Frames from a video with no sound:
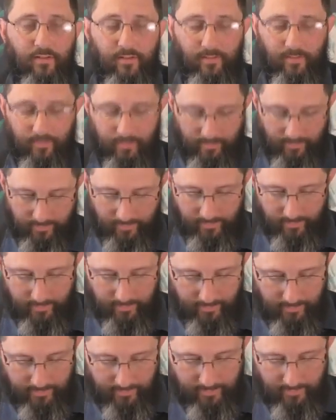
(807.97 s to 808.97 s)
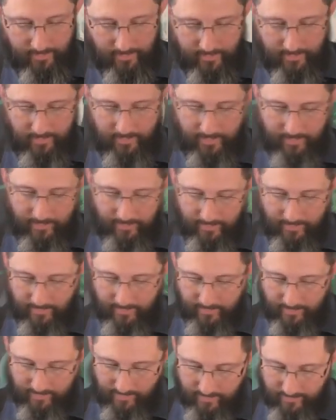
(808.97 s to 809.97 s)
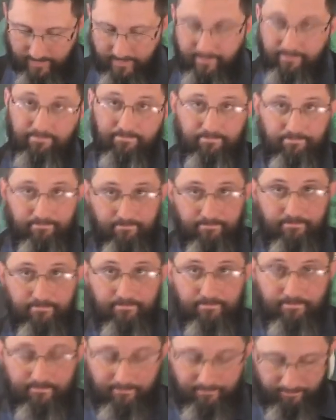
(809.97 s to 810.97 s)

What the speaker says: (silence)